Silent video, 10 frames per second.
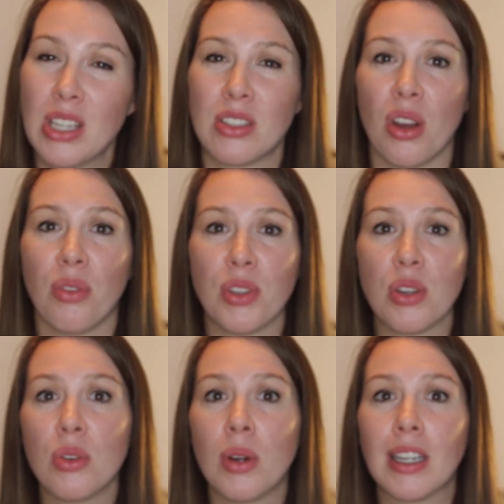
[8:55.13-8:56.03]
So if
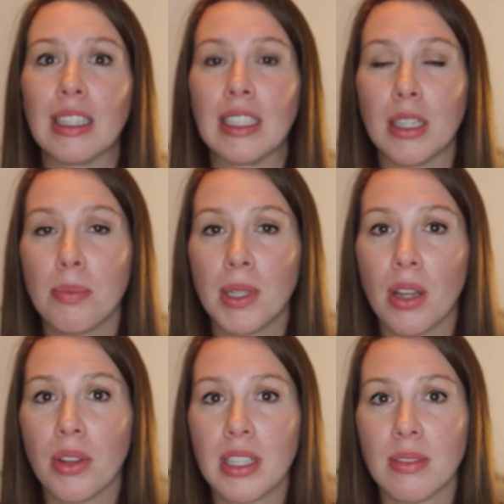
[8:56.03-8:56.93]
you click
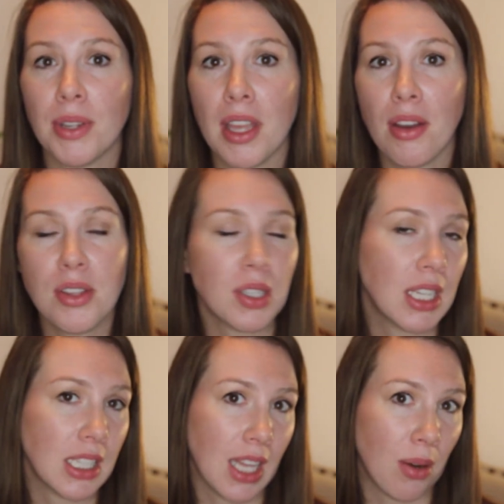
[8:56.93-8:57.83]
below this video, you
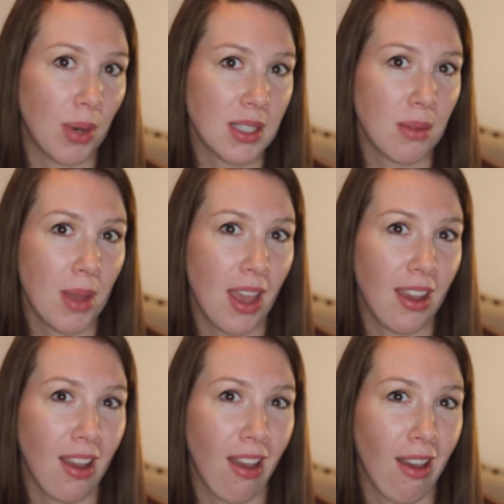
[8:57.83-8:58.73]
can get that resume